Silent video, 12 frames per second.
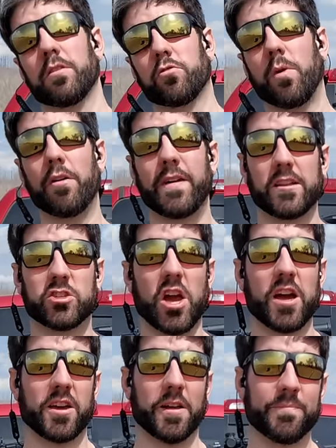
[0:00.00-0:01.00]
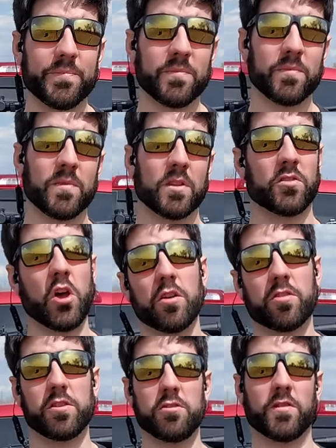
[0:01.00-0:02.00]
12 gauge shotgun,
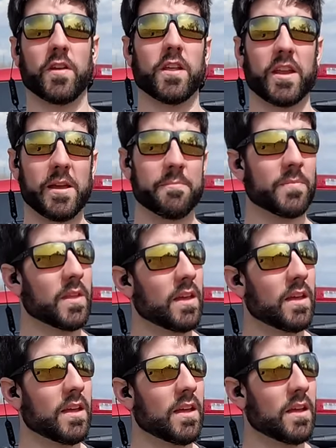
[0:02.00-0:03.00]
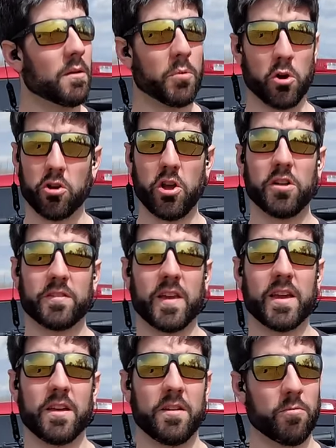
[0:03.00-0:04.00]
tons of utility, bird
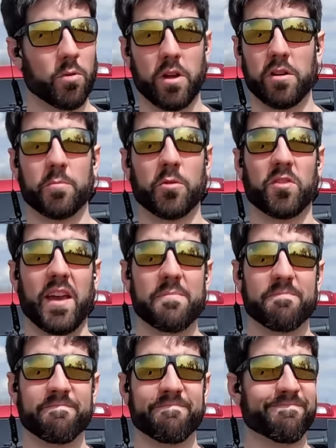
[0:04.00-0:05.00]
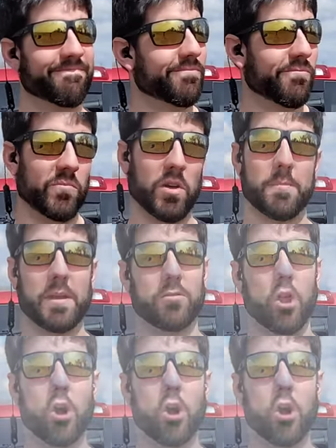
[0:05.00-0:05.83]
hunting, 100%. I mean,